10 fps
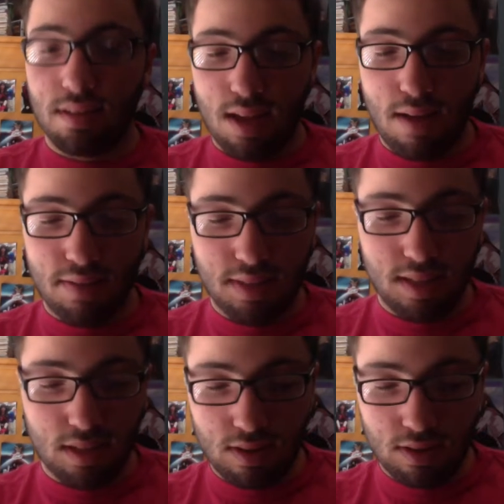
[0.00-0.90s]
Haven't
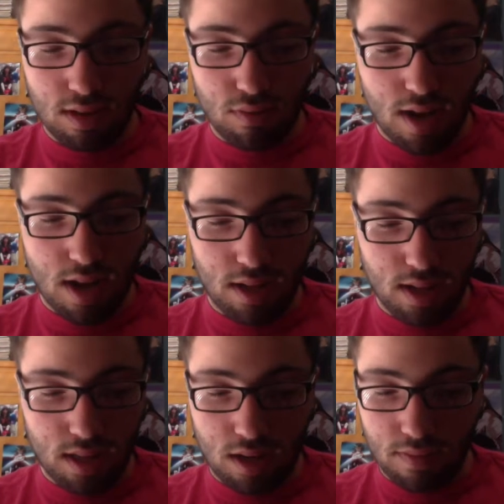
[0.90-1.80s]
seen Dylan in a while
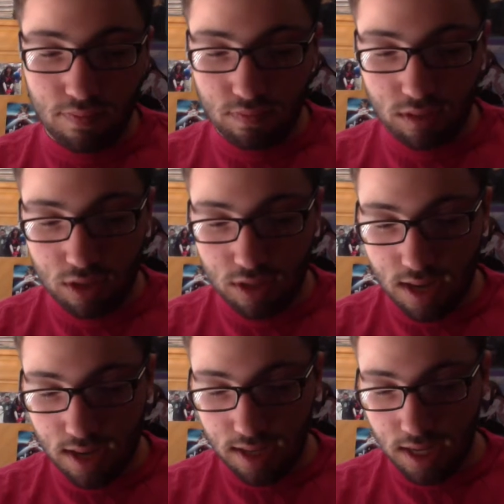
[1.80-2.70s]
either. Just
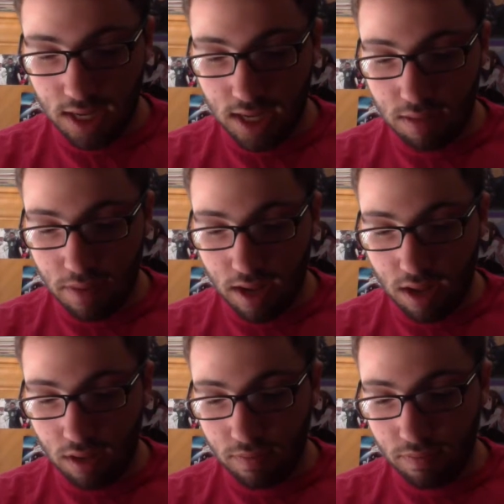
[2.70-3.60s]
got an email.